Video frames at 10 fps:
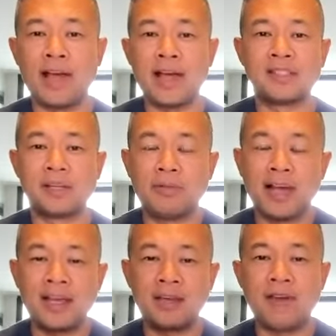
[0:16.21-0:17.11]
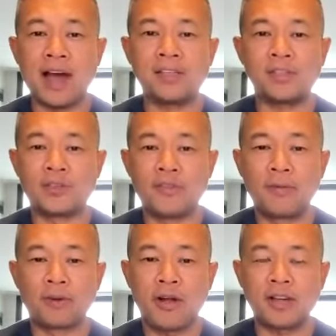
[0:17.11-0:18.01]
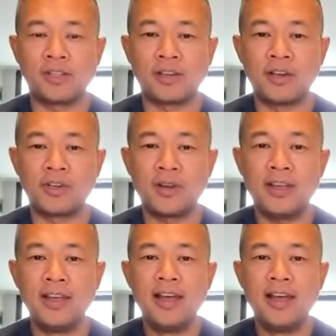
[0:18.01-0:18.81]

exit planning advisors from across the country.